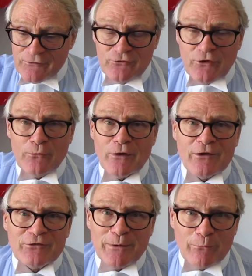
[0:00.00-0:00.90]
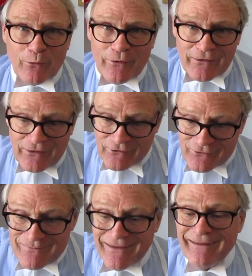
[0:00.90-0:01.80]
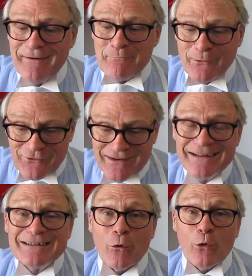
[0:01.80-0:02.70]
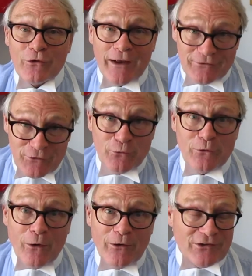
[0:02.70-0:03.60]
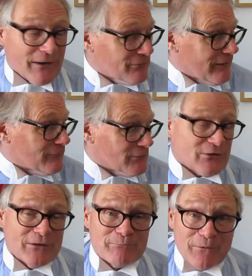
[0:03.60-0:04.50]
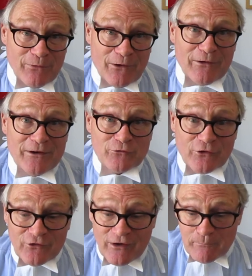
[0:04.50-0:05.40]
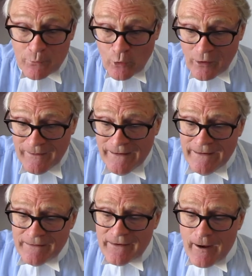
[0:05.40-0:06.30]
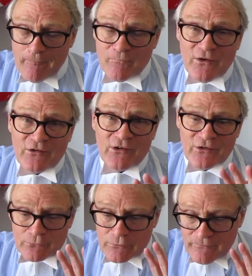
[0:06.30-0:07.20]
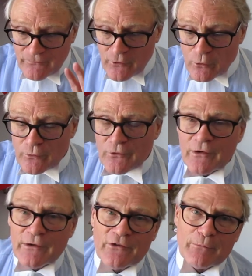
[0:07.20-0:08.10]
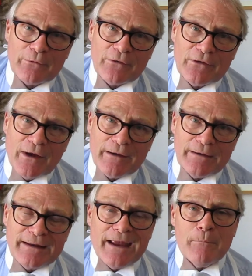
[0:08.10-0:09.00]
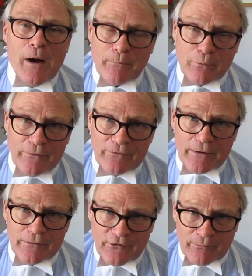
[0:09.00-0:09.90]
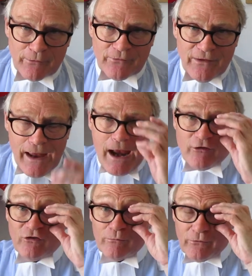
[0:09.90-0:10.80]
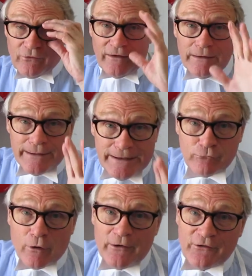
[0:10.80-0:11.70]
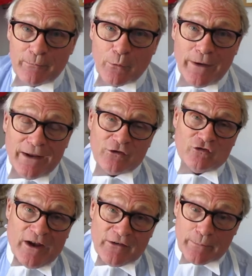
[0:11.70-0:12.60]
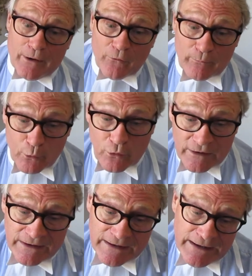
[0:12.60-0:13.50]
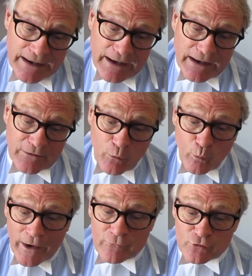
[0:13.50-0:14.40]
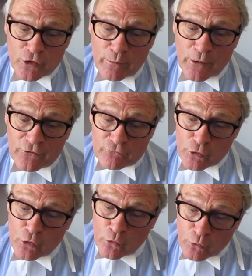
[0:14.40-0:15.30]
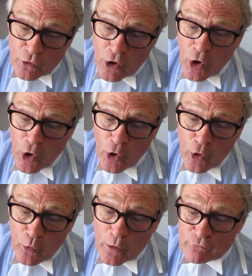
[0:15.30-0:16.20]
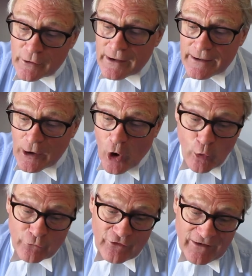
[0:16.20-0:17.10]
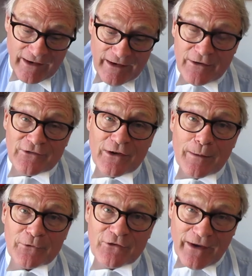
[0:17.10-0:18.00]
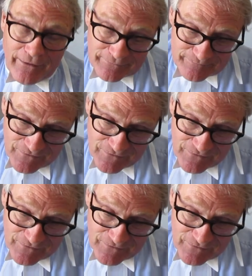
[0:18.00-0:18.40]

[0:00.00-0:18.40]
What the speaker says: Don't ask me what that is, but all I do know is I found this a thoroughly interesting book. Now, this is the review that Elizabeth and I came up with. Now, Elizabeth actually was the lead writer, but we had a chat about the book. And when rumours rule, who really holds the keys to number 10?